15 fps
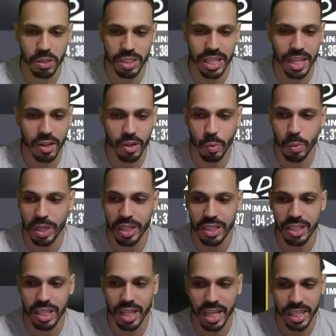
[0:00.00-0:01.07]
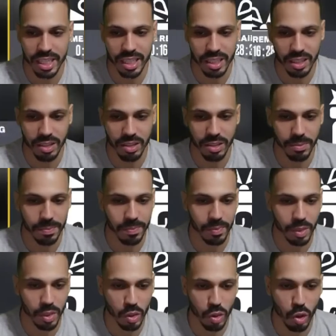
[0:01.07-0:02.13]
that are weird, like the
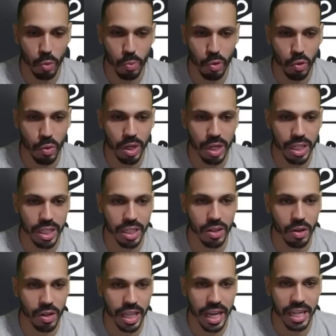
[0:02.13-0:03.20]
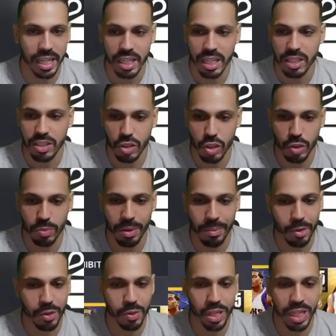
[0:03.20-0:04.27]
global one and all that, just
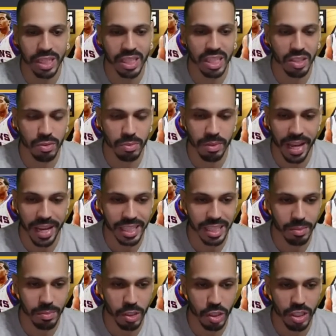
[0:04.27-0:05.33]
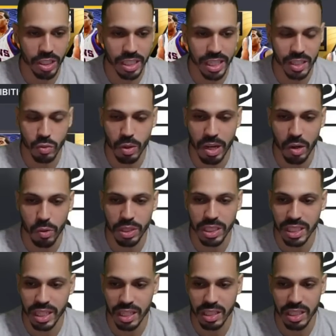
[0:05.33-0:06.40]
remember you get these from the exhibition, and that's why I always
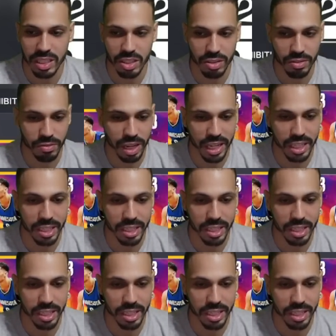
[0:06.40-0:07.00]
say these are fire.